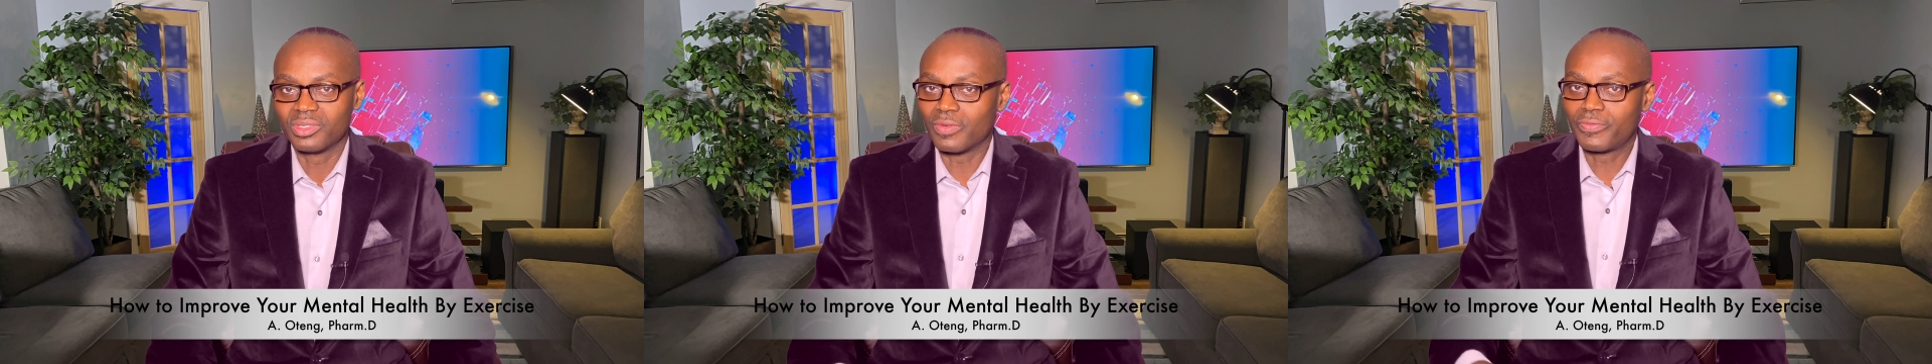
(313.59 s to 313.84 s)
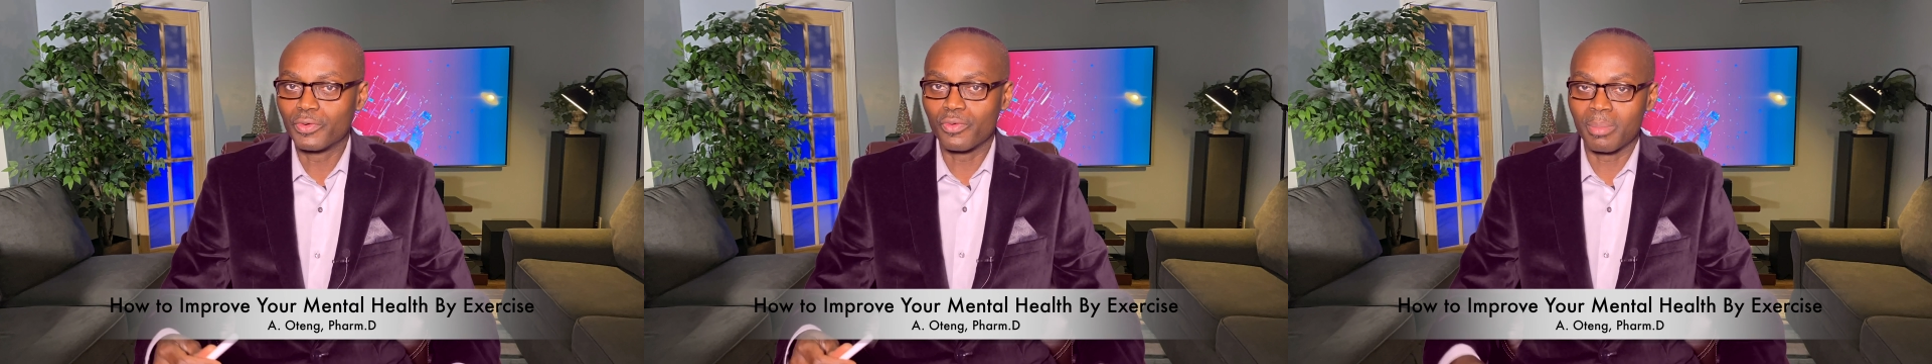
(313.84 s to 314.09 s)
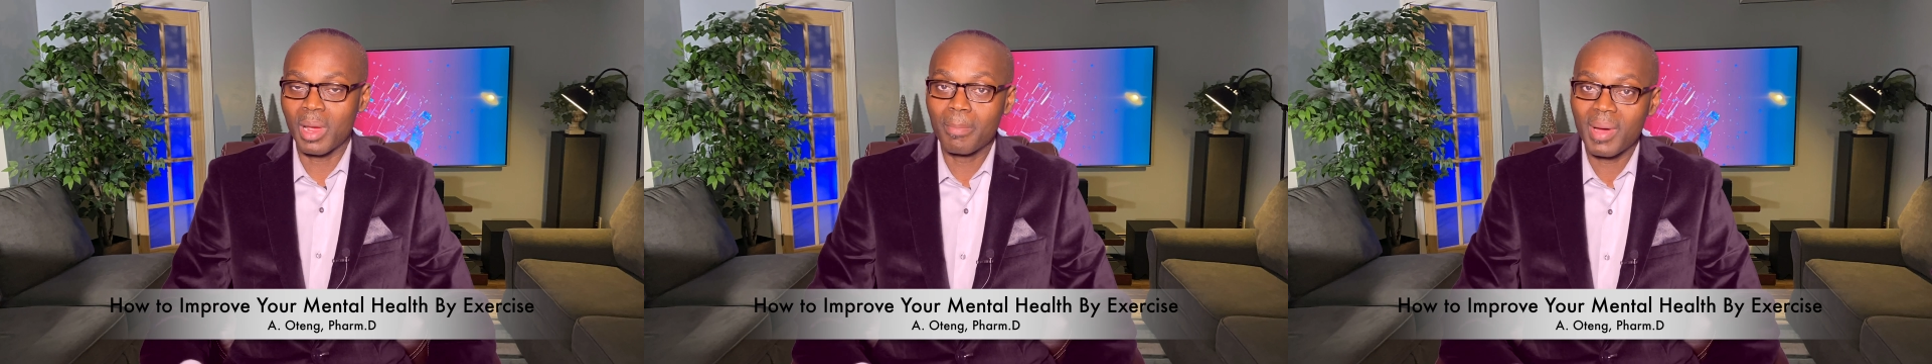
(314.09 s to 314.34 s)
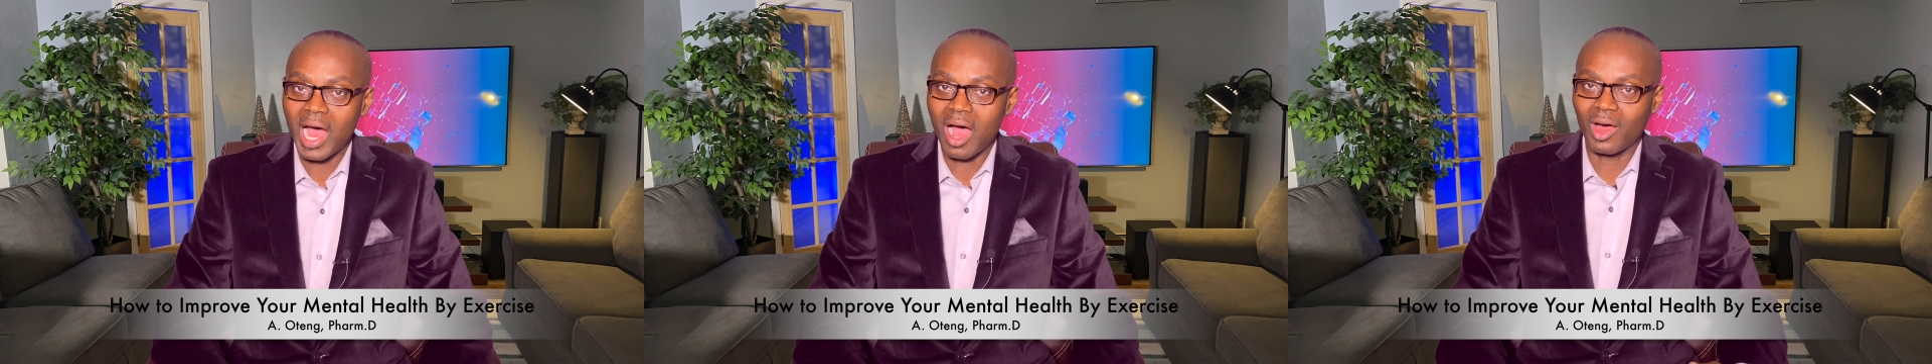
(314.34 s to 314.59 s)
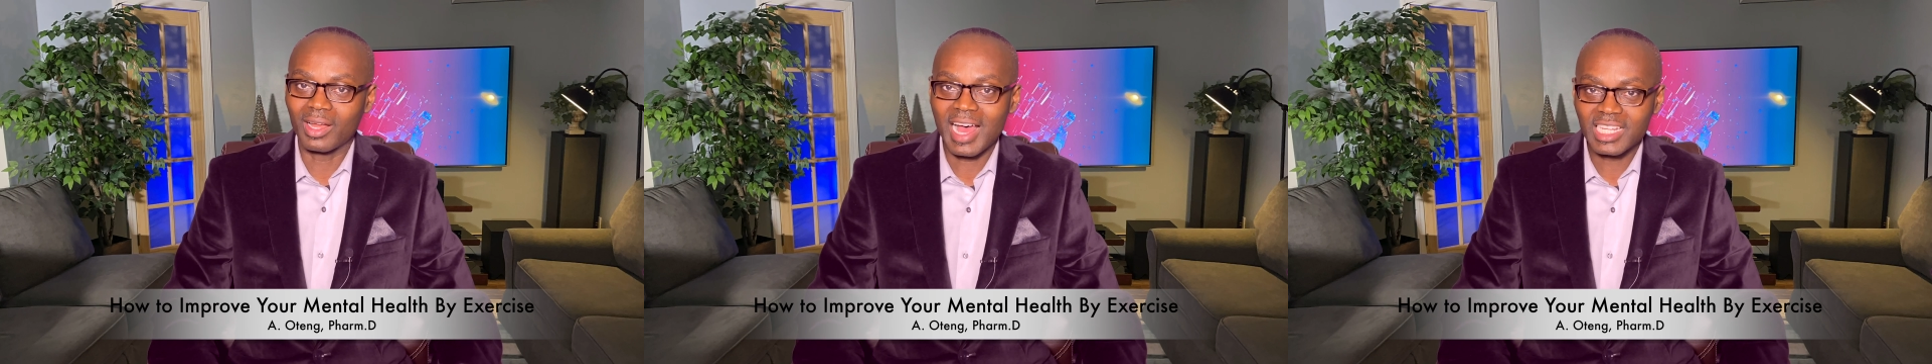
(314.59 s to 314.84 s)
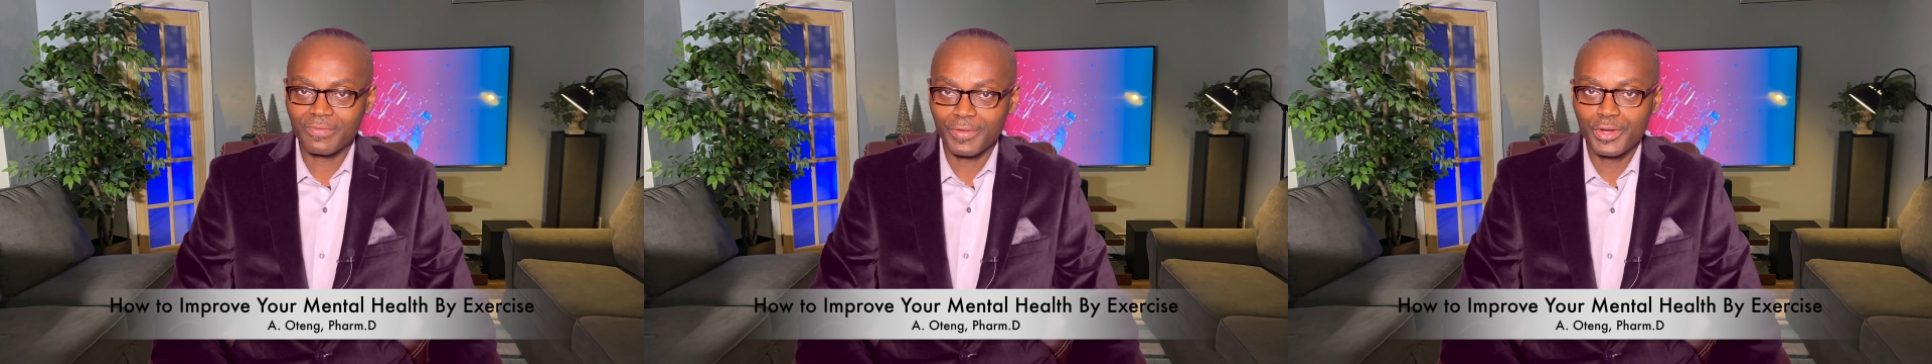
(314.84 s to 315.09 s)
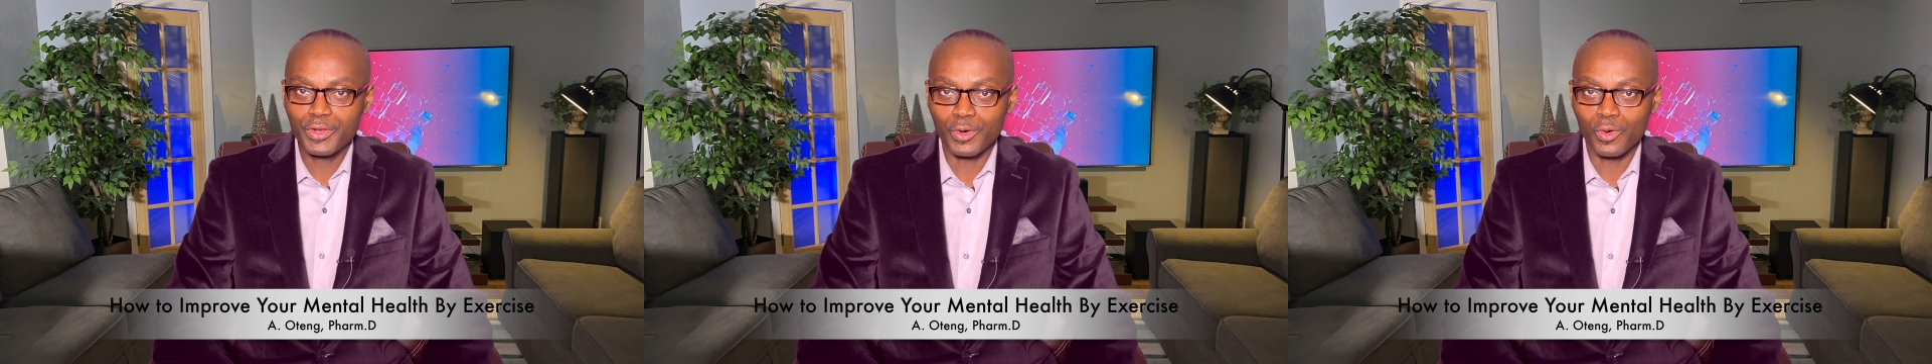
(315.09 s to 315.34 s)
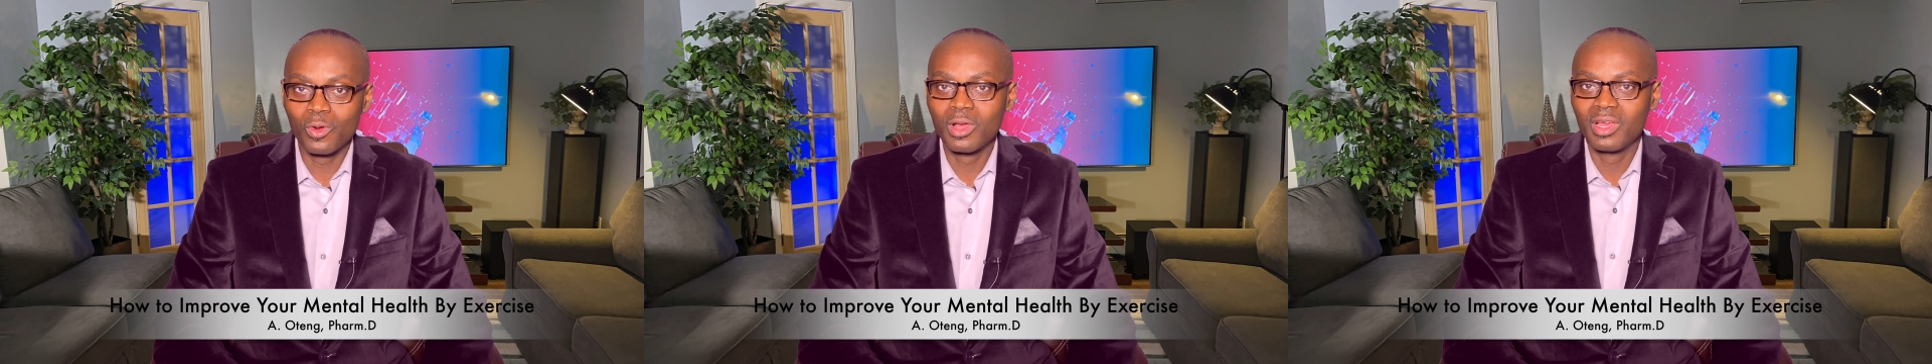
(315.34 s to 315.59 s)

if you remember our last video,